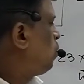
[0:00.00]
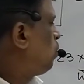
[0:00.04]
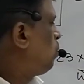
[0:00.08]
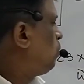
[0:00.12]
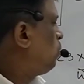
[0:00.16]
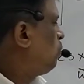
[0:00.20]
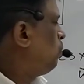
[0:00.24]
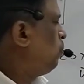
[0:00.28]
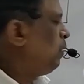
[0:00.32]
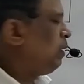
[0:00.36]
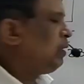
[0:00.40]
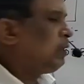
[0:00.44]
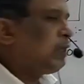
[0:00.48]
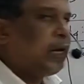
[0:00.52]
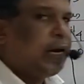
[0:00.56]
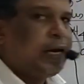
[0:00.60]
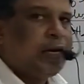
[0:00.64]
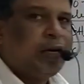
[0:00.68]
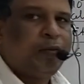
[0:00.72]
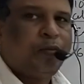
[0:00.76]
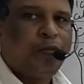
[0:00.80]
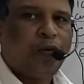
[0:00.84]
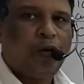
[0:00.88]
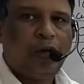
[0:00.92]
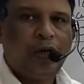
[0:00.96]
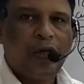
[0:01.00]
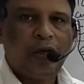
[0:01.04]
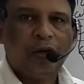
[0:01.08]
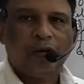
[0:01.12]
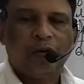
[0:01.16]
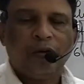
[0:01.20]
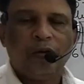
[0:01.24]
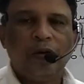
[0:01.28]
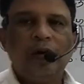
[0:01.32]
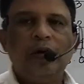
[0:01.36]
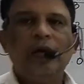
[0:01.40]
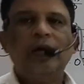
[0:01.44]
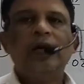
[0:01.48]
of methane
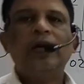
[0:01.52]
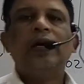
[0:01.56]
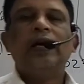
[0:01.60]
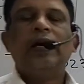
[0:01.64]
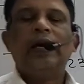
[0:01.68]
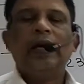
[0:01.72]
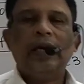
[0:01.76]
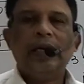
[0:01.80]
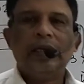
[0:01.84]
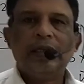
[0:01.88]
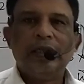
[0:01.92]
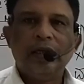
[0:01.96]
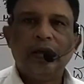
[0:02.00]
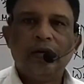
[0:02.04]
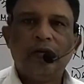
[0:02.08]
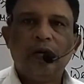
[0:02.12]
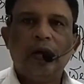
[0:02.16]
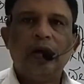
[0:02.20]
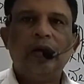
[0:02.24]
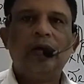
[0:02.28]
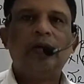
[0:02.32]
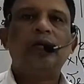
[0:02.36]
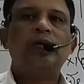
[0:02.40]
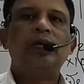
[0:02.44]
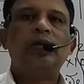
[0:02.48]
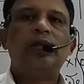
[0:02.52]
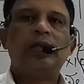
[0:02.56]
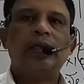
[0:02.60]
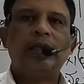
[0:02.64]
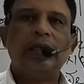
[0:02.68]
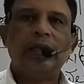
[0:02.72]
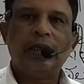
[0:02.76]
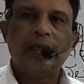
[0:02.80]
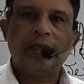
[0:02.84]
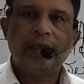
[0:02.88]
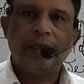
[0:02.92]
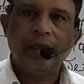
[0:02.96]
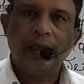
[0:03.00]
molecule is equal to
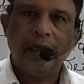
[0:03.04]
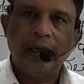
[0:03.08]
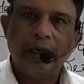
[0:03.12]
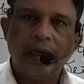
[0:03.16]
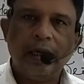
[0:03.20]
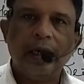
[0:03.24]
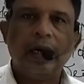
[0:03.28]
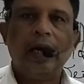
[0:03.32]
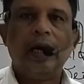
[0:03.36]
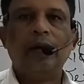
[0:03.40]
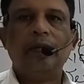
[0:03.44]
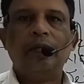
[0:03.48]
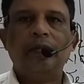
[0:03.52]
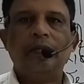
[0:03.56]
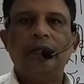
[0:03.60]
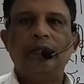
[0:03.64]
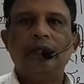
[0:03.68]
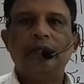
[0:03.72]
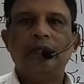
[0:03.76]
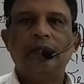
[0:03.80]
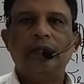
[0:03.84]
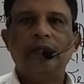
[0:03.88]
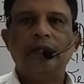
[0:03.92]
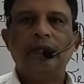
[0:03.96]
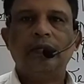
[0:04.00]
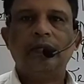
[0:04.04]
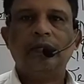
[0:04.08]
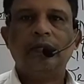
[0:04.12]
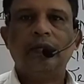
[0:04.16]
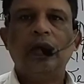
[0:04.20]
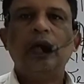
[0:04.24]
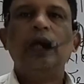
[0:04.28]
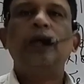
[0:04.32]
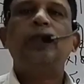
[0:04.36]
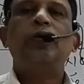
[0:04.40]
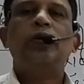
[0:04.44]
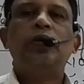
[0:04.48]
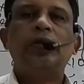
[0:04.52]
16 gram.
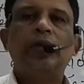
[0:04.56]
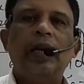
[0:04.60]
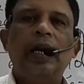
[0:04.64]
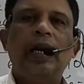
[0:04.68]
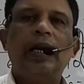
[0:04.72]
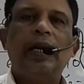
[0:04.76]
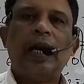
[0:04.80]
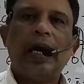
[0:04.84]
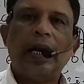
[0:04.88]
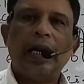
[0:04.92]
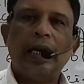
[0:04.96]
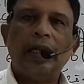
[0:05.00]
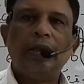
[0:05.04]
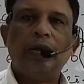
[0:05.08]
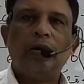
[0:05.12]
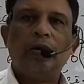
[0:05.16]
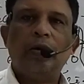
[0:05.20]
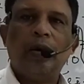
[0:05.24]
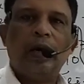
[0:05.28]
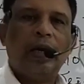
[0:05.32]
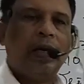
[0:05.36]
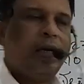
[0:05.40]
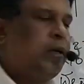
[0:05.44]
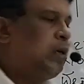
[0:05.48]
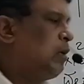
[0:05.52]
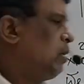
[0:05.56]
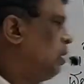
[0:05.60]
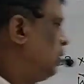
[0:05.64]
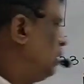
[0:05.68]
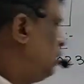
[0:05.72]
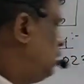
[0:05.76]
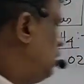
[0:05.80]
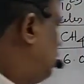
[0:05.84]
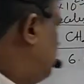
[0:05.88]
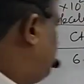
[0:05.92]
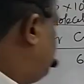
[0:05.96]
If we select another one, that